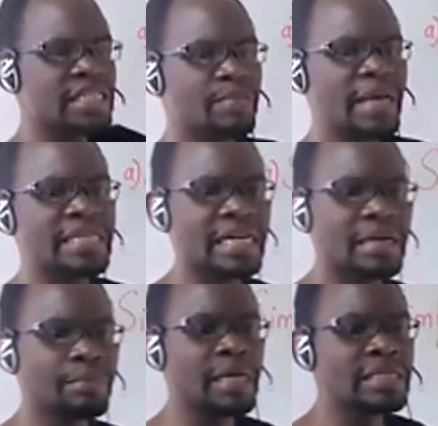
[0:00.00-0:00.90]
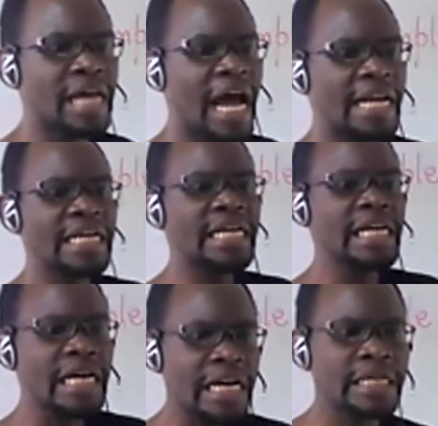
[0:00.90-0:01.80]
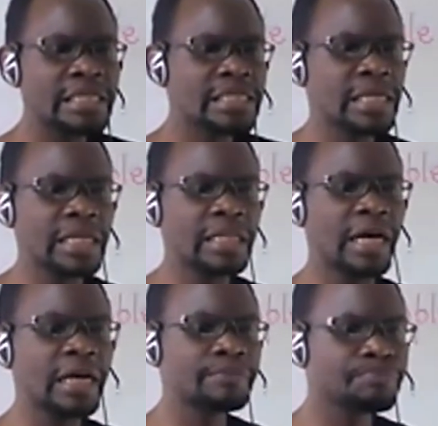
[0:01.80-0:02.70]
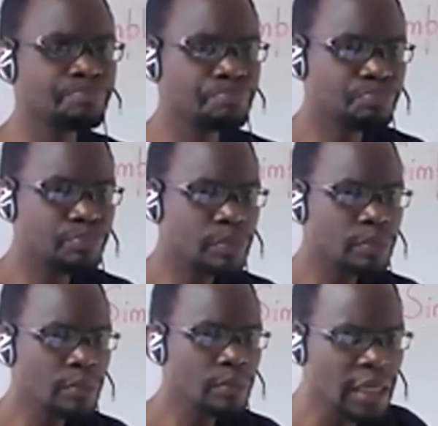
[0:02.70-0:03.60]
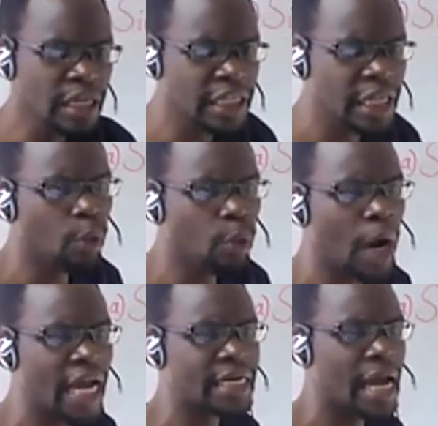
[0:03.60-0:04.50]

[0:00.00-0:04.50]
basically means an increase in the white